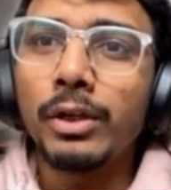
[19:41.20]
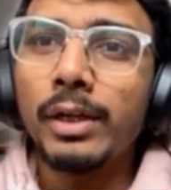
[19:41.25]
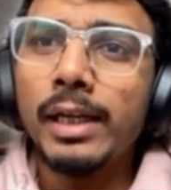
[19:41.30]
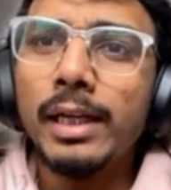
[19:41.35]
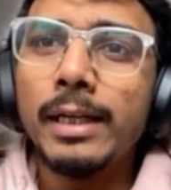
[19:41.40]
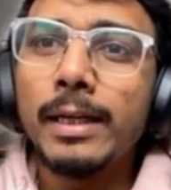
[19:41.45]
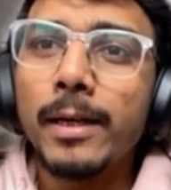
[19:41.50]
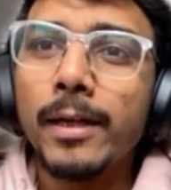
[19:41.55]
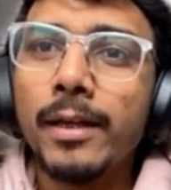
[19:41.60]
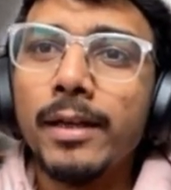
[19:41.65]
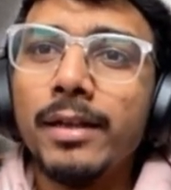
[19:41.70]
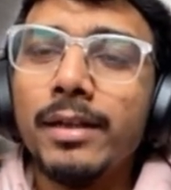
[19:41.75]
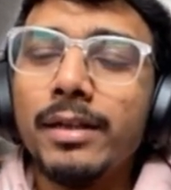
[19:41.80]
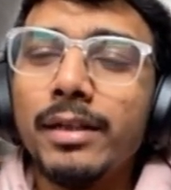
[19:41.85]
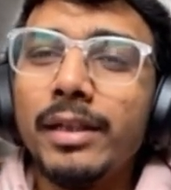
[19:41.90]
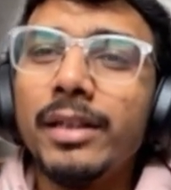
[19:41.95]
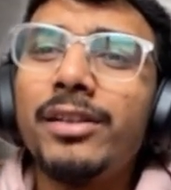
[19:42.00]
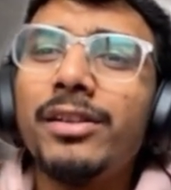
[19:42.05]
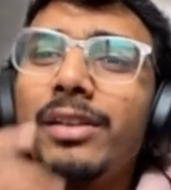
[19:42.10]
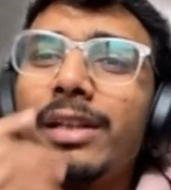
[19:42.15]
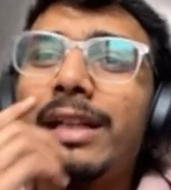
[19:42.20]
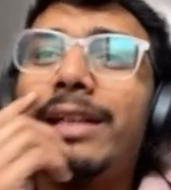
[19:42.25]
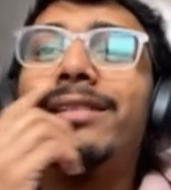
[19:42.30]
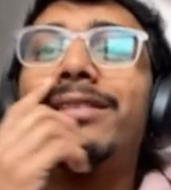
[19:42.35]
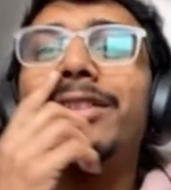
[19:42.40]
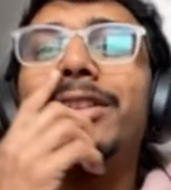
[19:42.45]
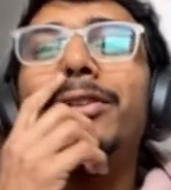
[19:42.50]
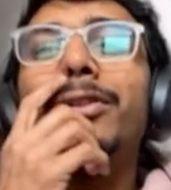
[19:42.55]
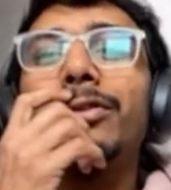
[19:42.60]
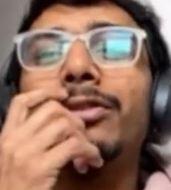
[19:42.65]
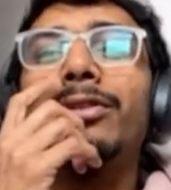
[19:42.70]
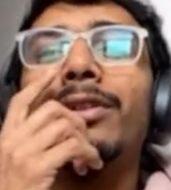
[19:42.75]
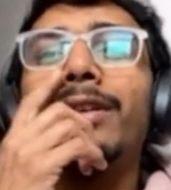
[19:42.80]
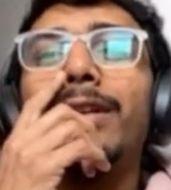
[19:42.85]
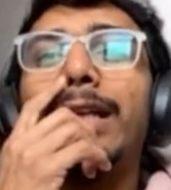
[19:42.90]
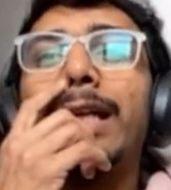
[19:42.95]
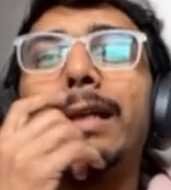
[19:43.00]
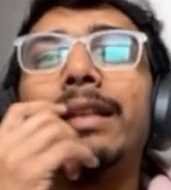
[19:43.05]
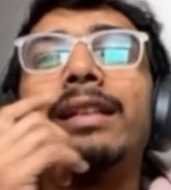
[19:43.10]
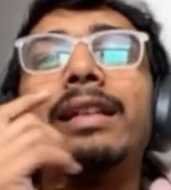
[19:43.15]
Okay. It's
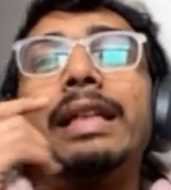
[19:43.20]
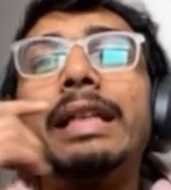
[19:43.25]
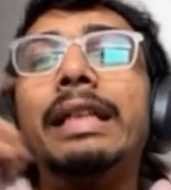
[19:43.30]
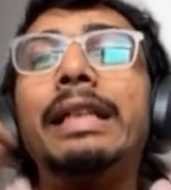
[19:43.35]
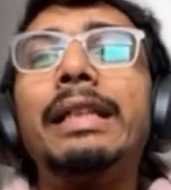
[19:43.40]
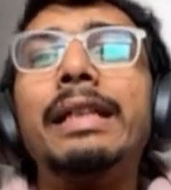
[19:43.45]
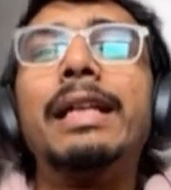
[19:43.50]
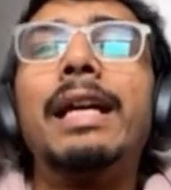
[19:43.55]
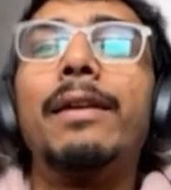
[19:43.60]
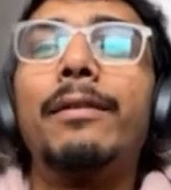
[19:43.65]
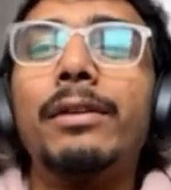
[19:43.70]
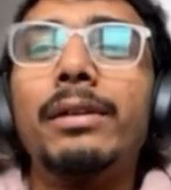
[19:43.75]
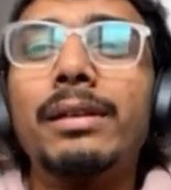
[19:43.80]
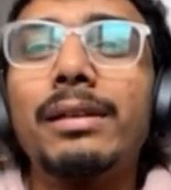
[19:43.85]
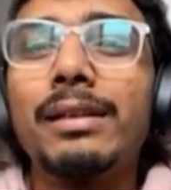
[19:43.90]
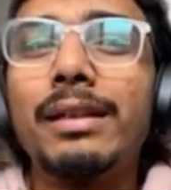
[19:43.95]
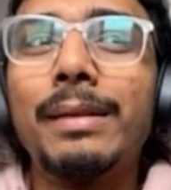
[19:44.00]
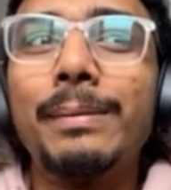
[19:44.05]
not like the India one.